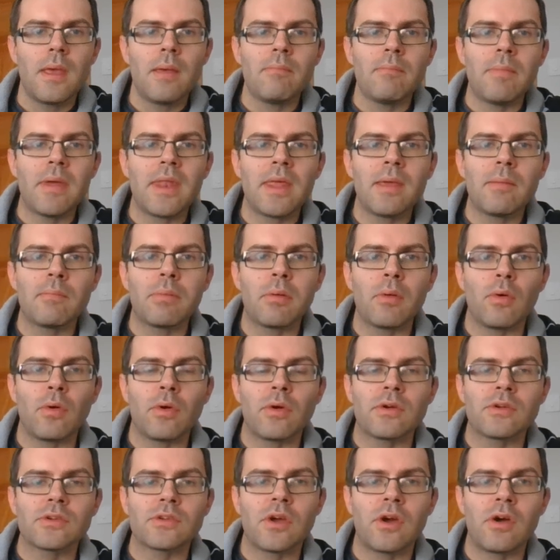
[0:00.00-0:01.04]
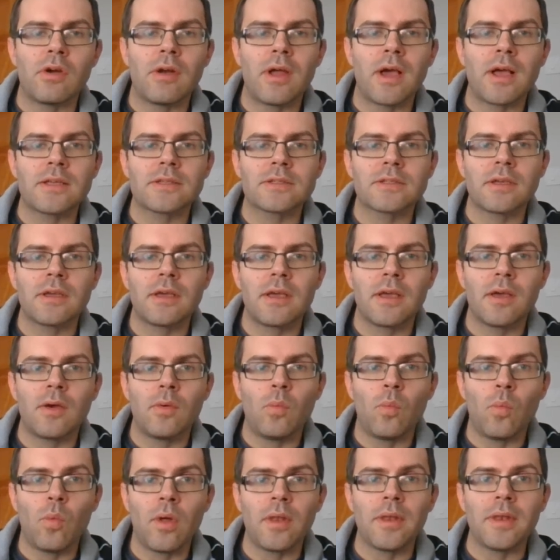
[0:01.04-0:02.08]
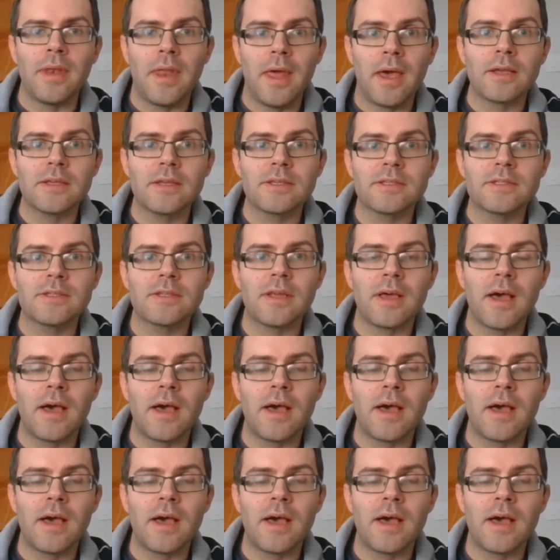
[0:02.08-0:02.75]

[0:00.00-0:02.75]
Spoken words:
Many employers are asking what next